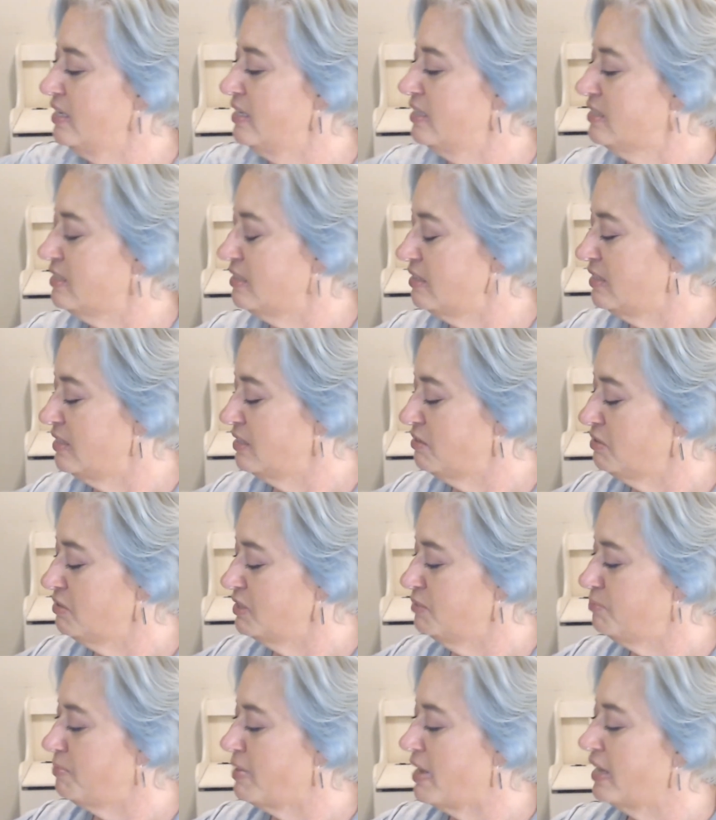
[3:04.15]
So this
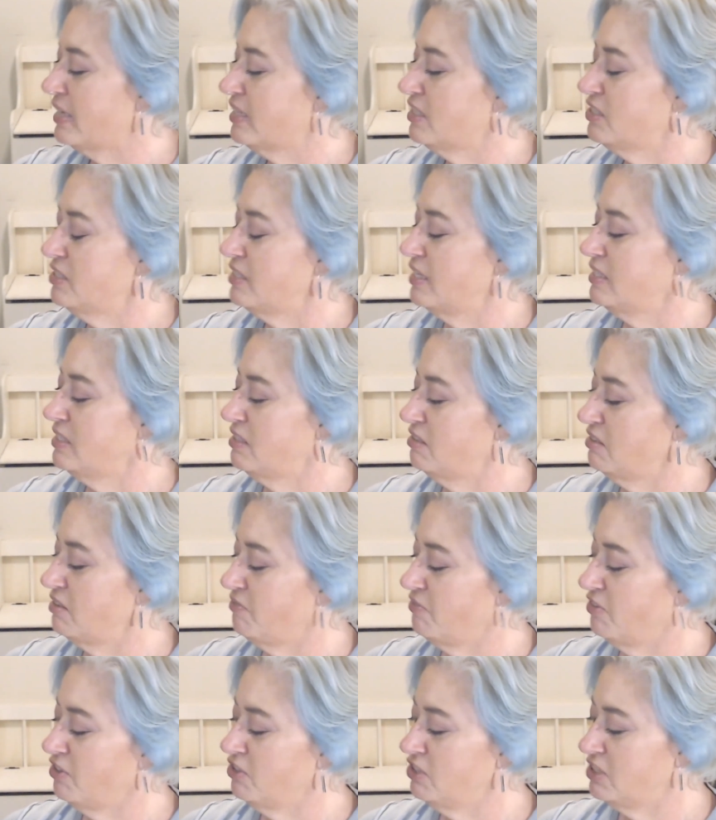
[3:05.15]
one's packaged nice. So the
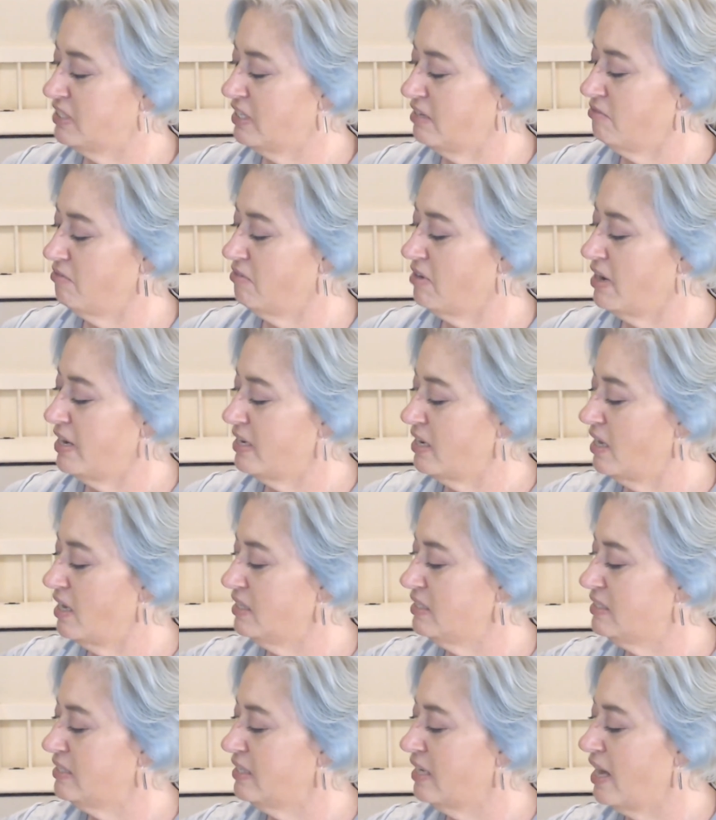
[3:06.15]
first thing right
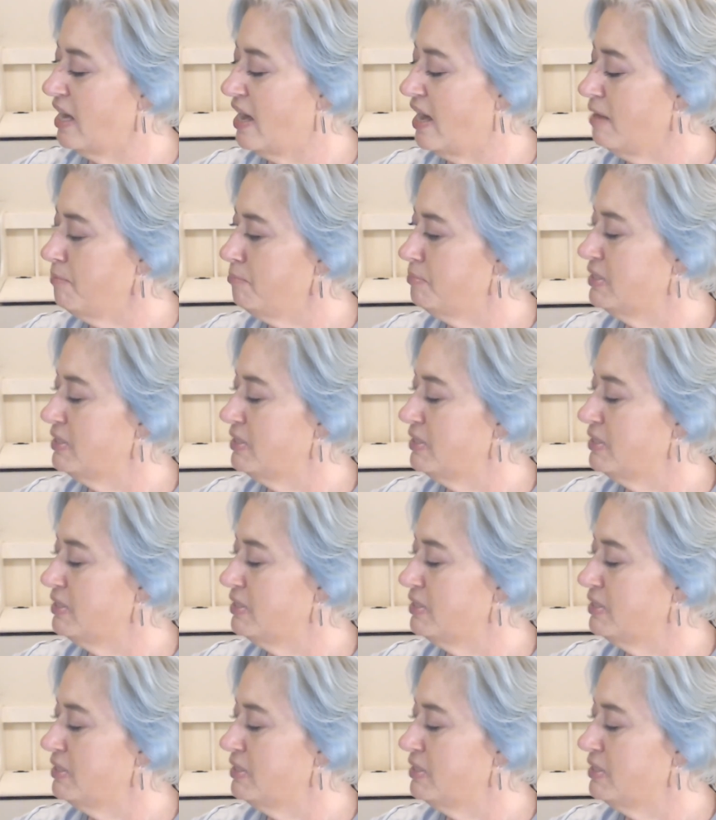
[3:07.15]
on top,